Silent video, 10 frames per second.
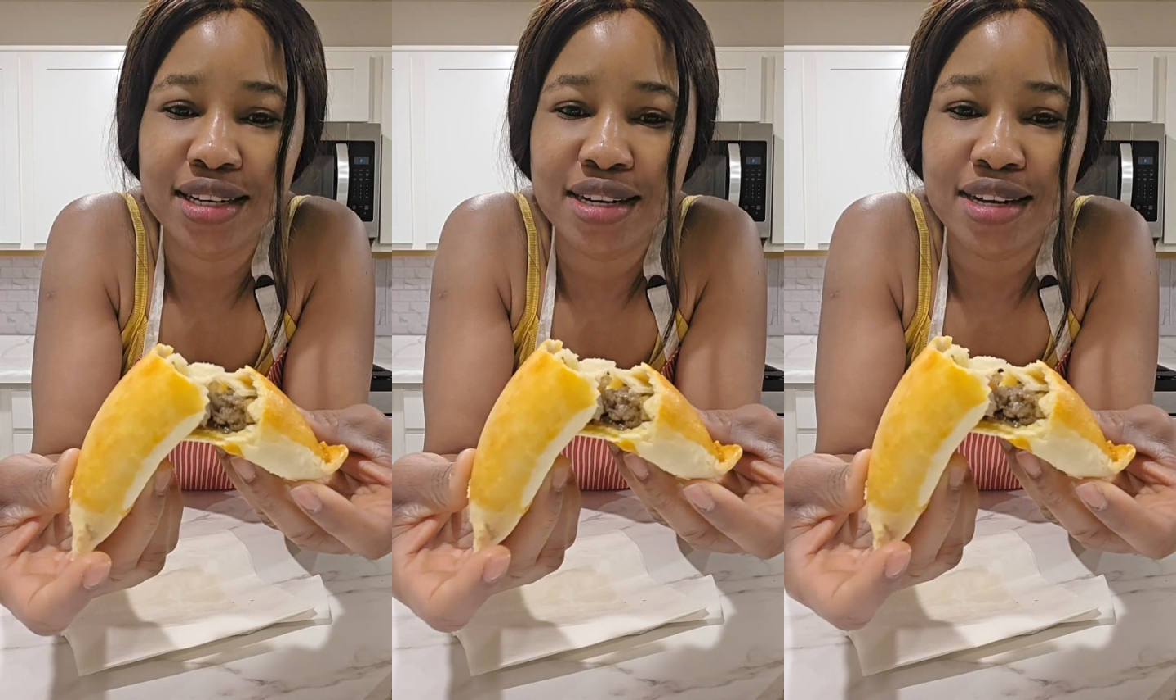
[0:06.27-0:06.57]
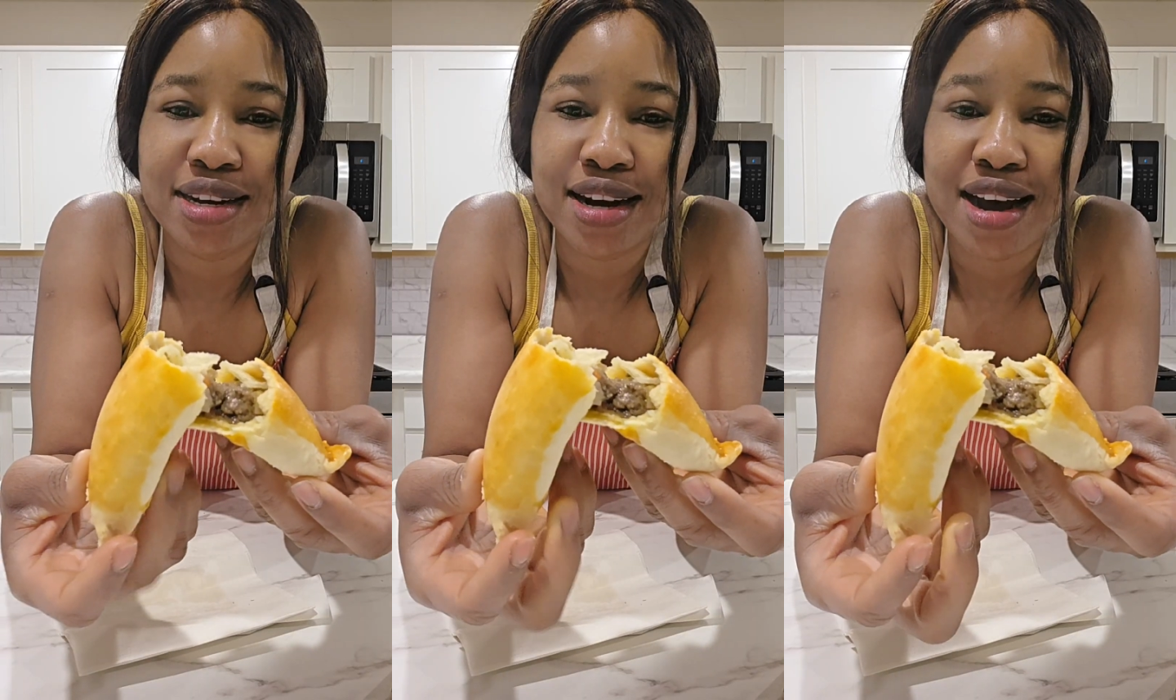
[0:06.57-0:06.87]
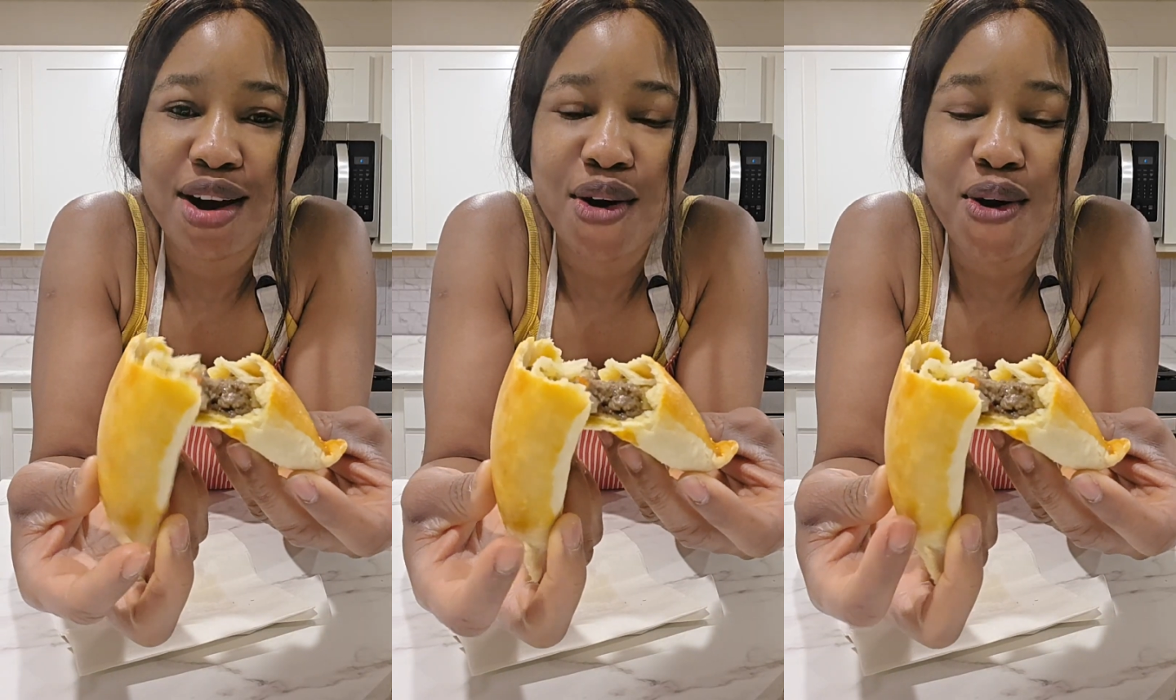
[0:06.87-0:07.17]
this
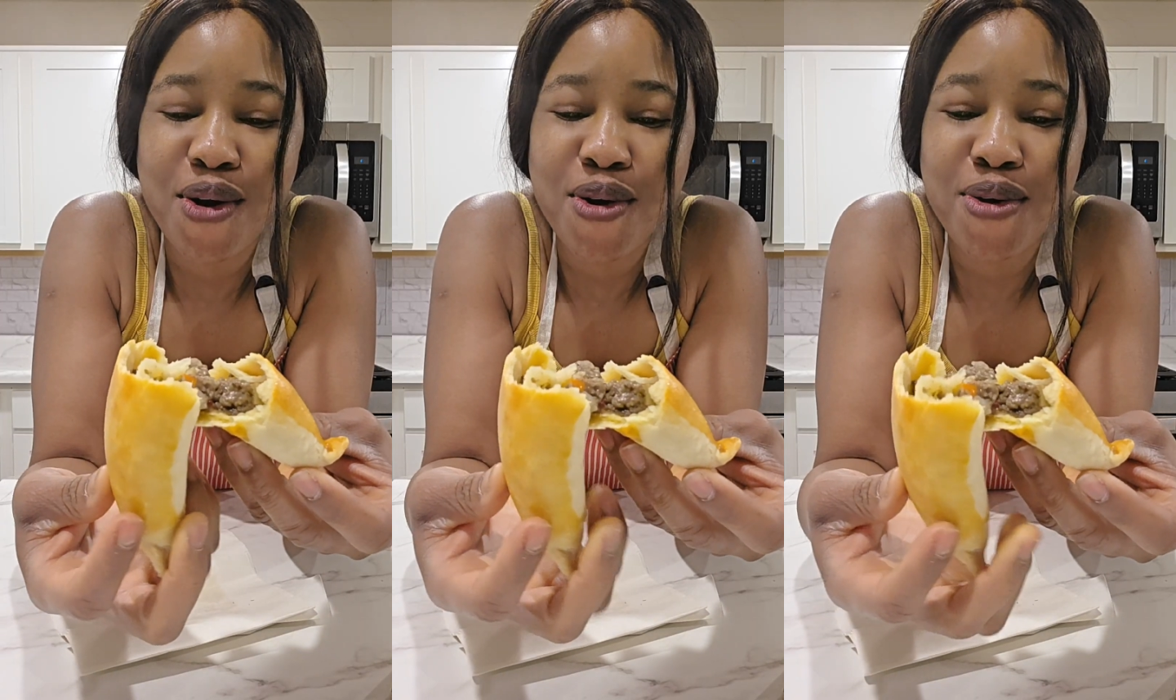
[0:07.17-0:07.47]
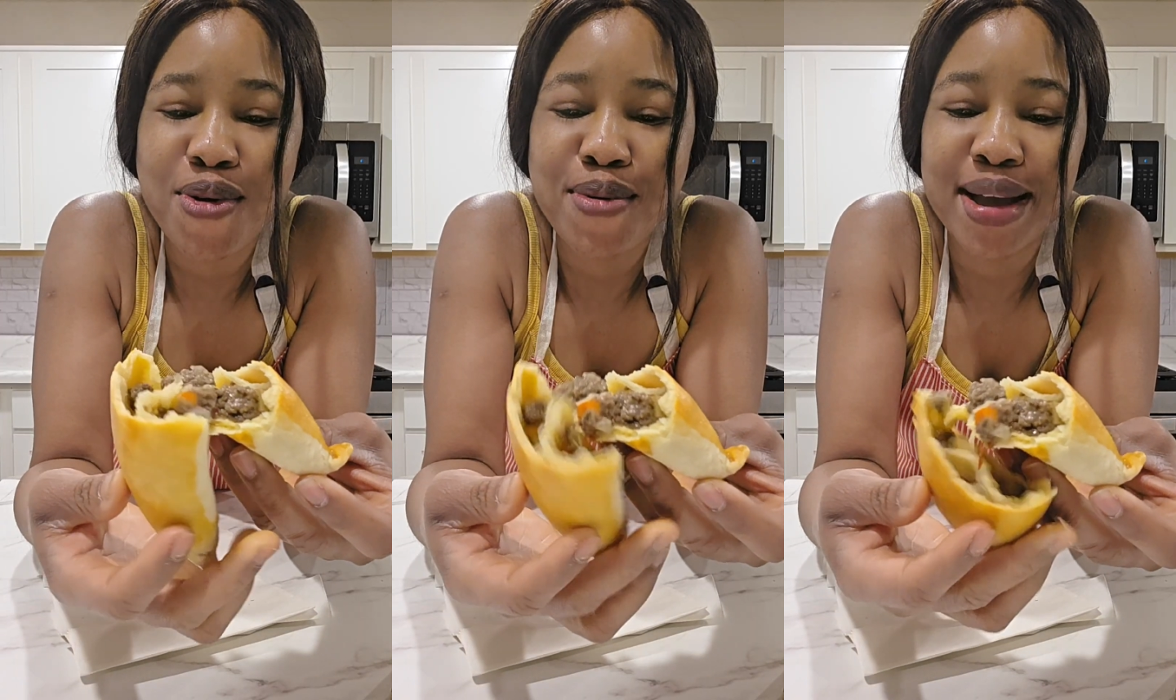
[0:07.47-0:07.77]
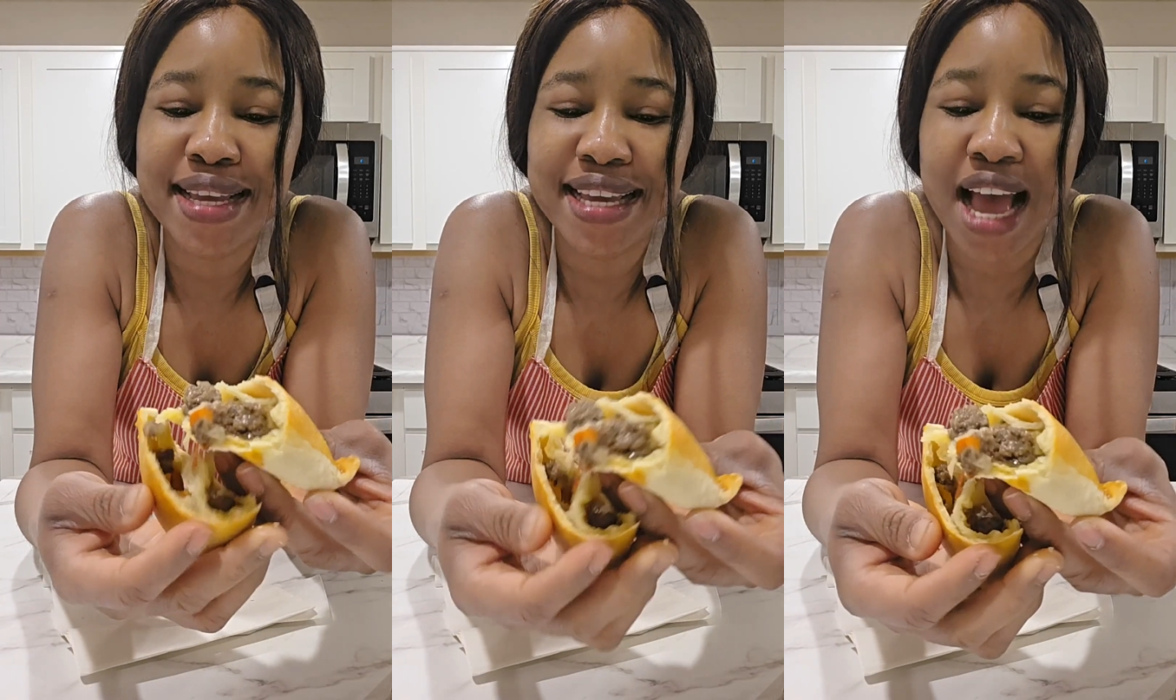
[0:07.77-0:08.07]
delicious
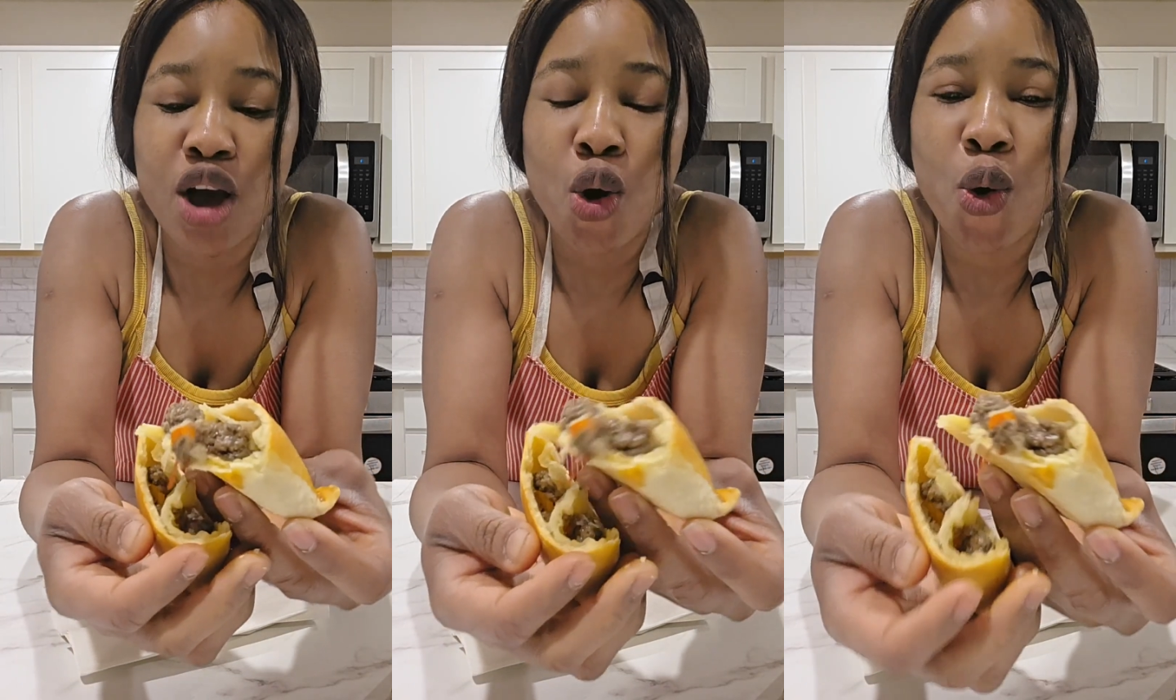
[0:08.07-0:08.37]
meat pie,